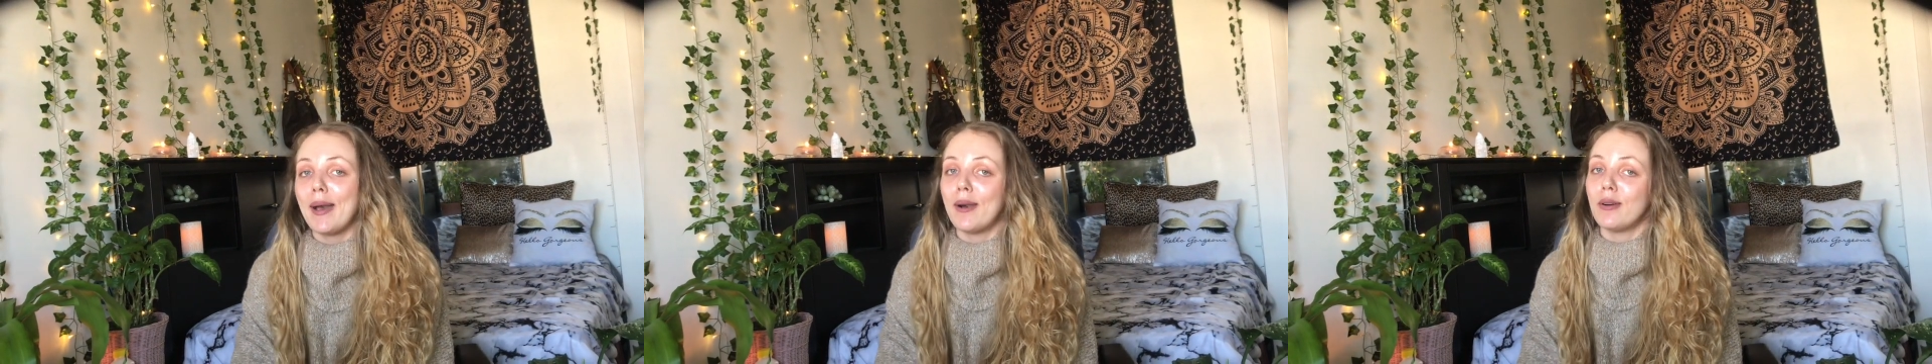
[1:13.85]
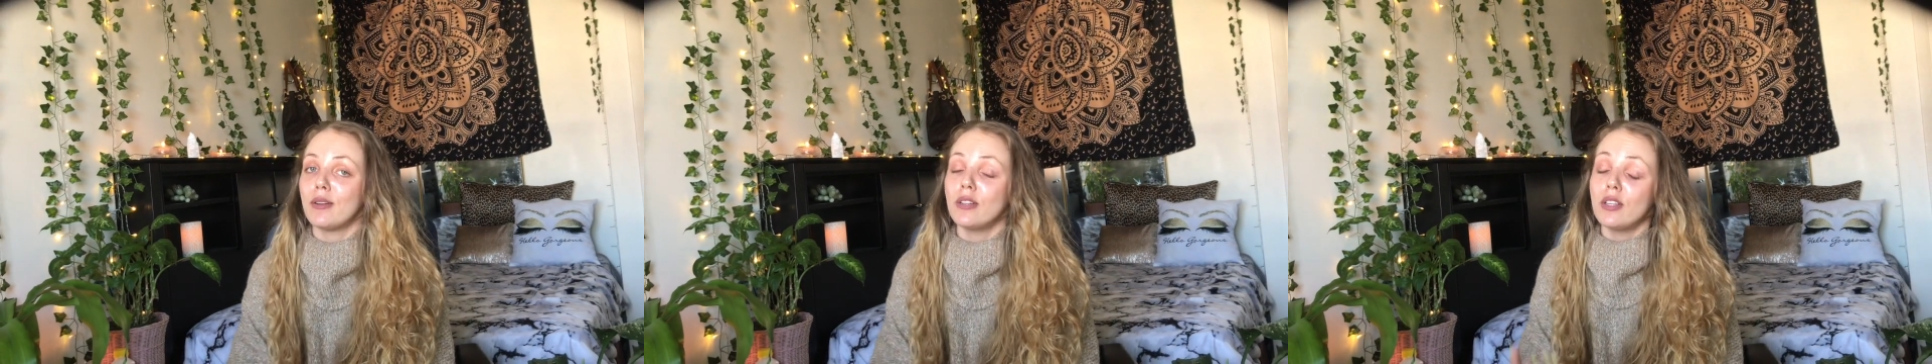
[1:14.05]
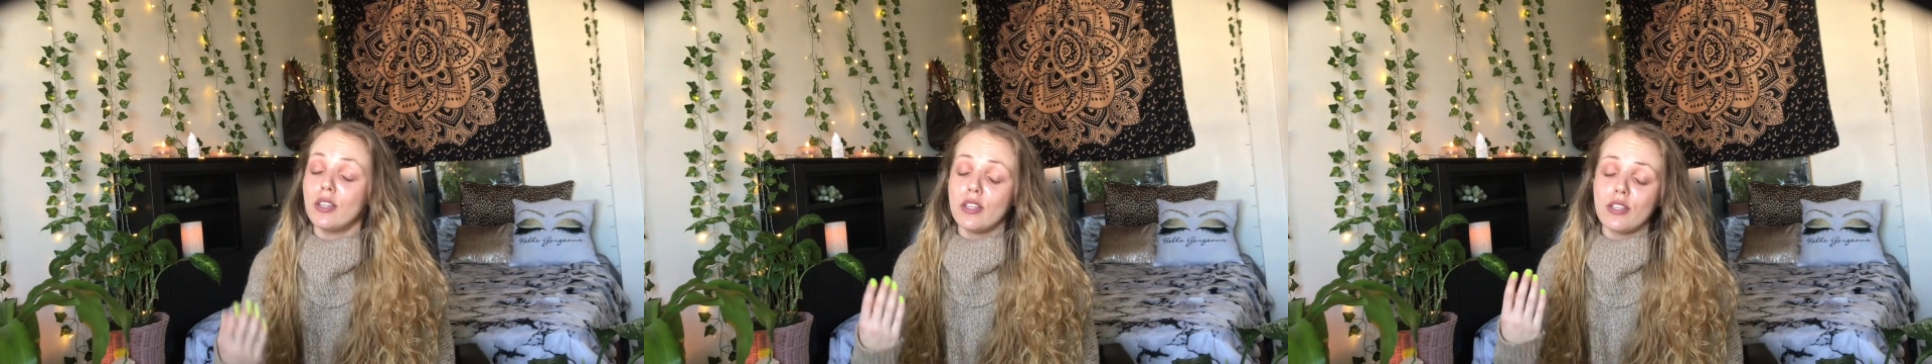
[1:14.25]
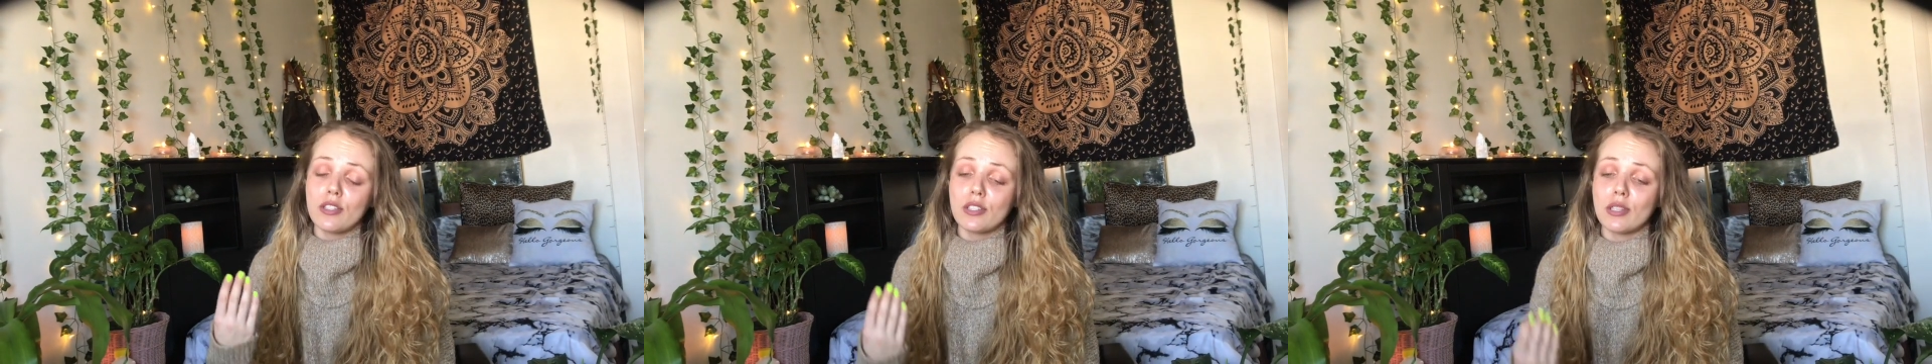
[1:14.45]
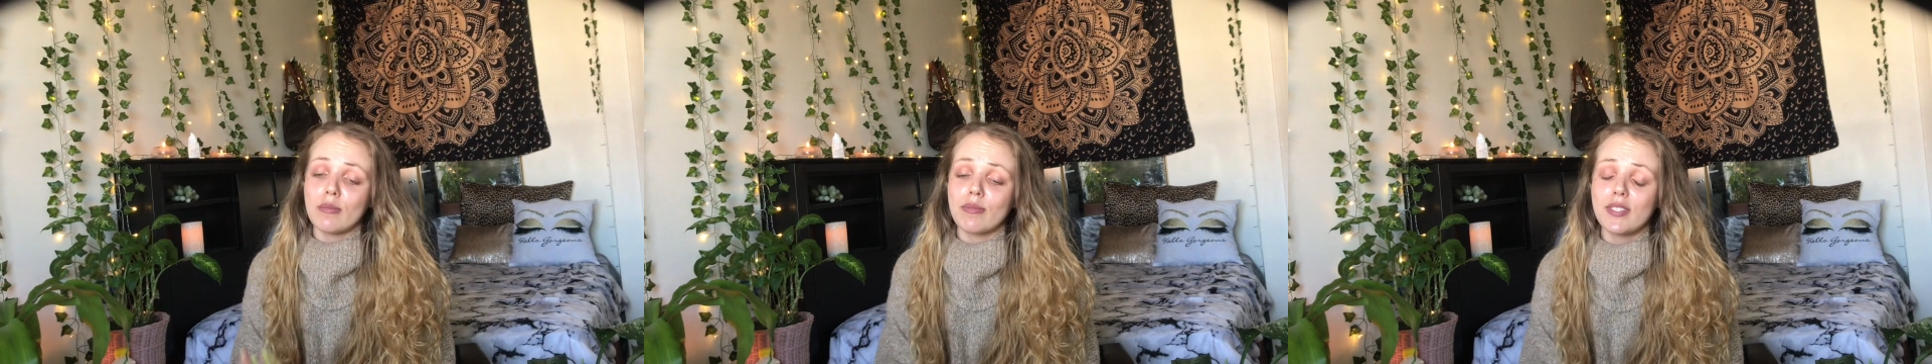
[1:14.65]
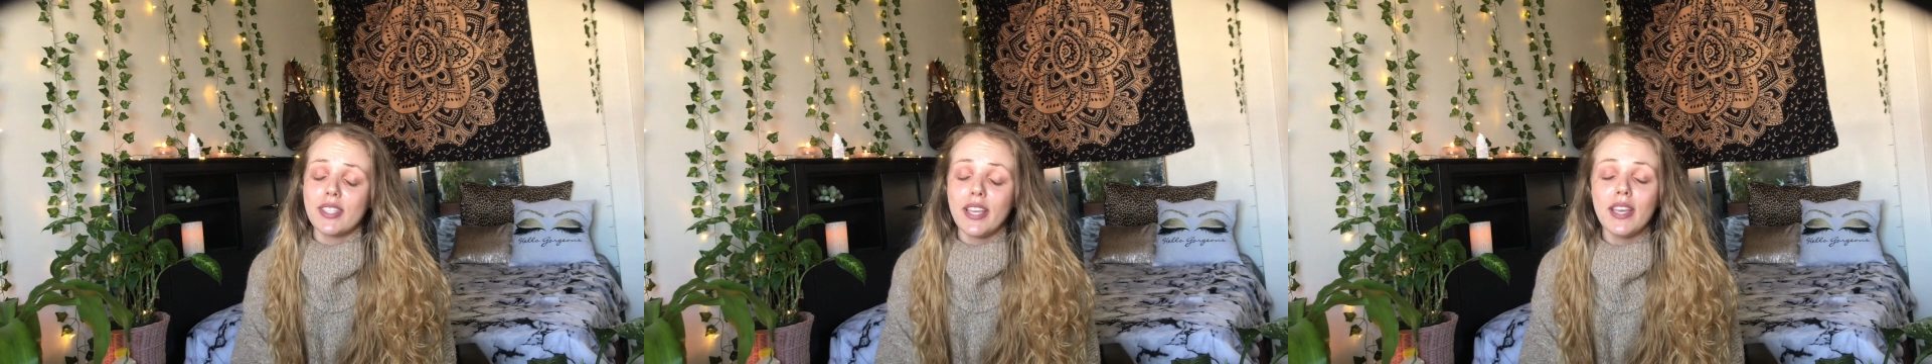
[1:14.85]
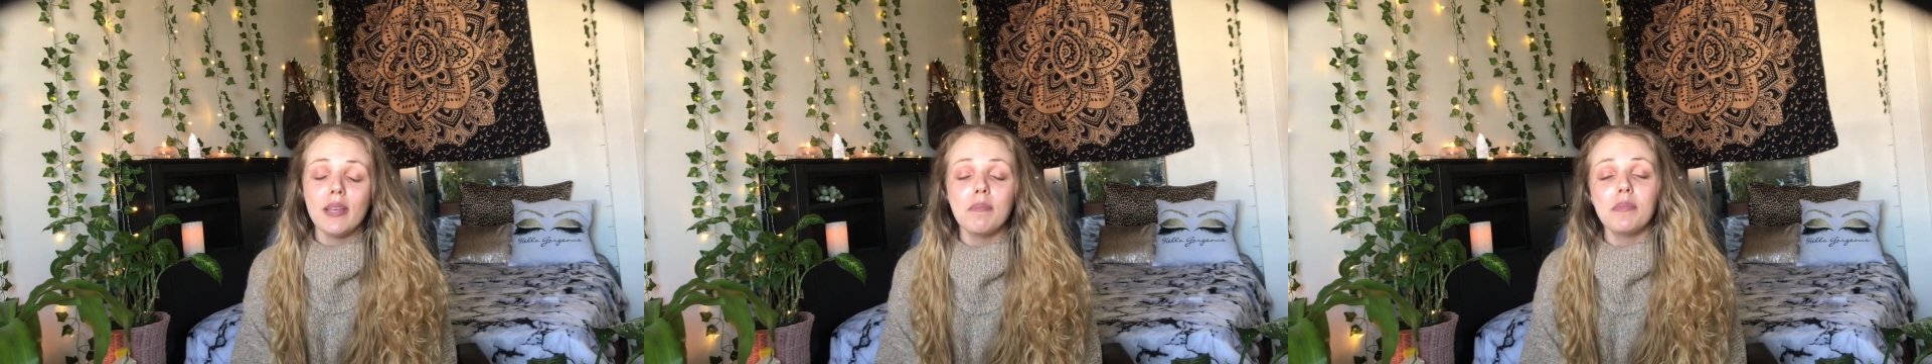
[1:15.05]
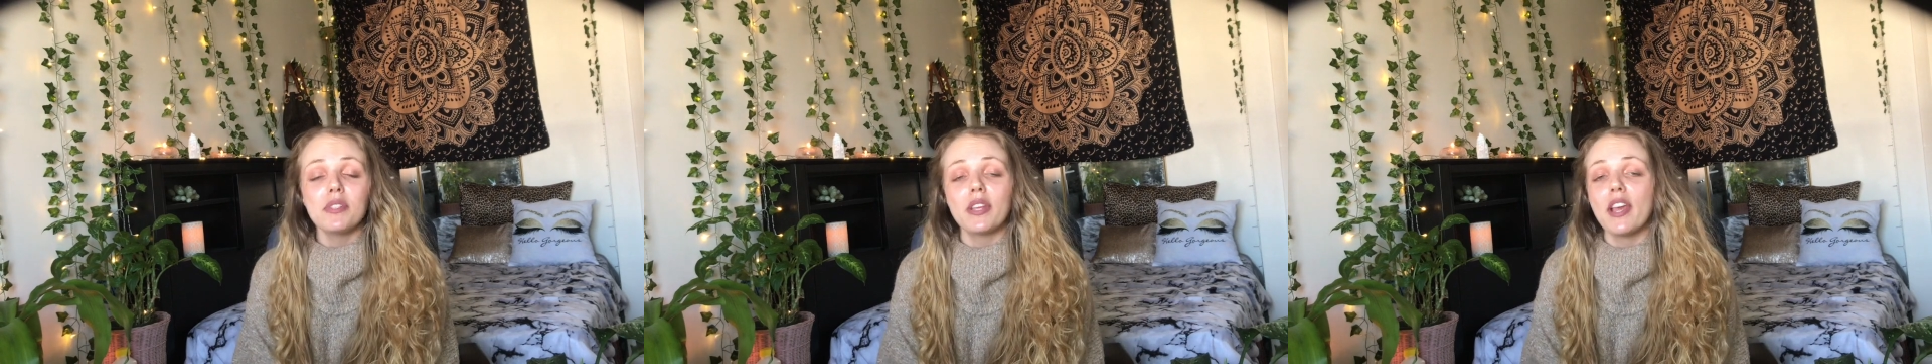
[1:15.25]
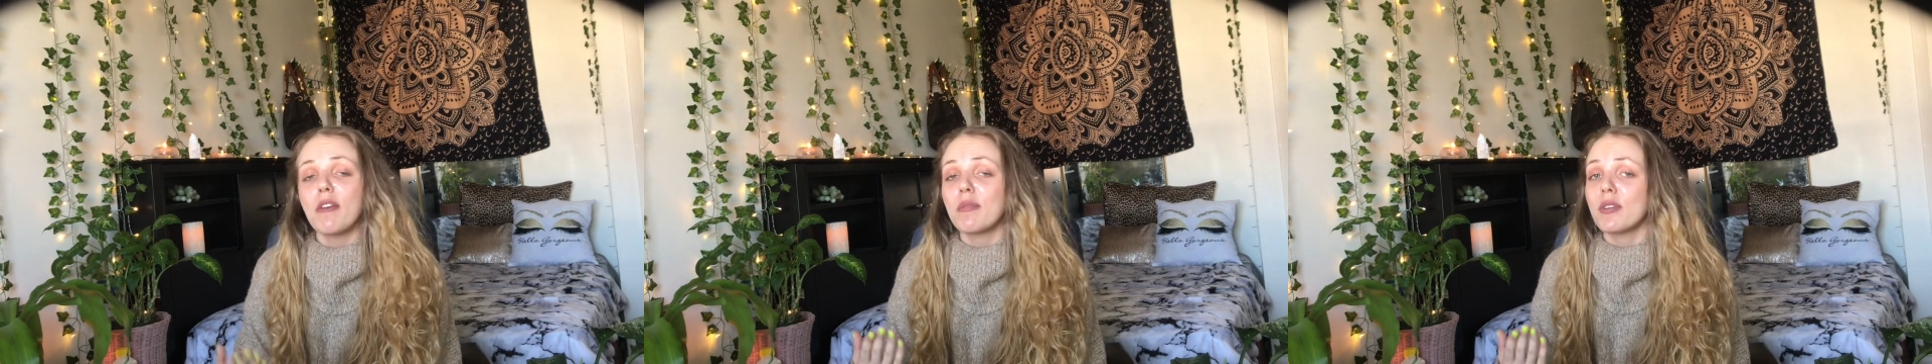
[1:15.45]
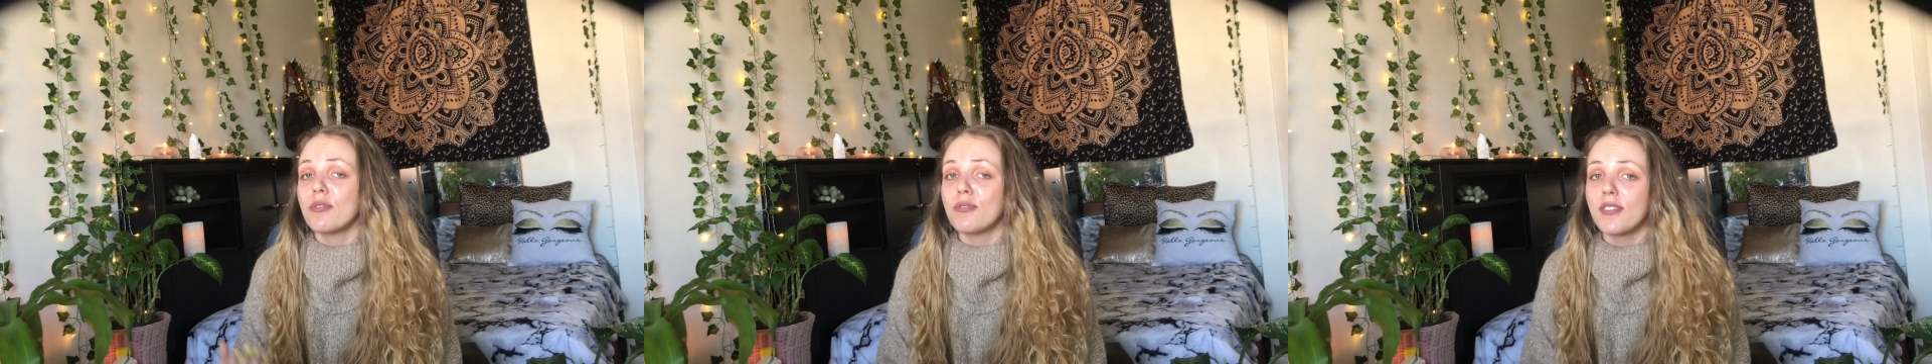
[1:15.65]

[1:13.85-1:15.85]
about some tips